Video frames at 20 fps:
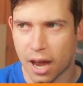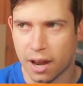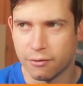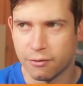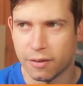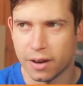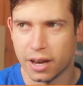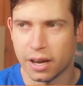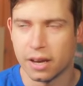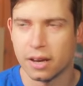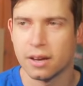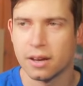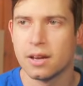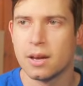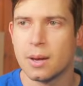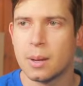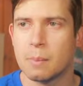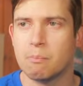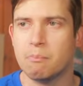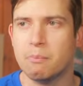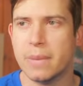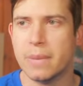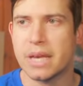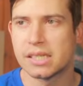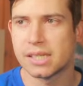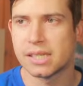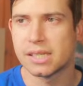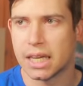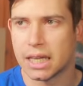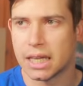If I
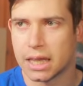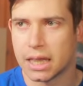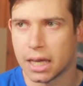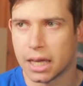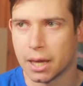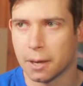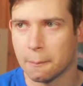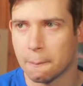missed anything,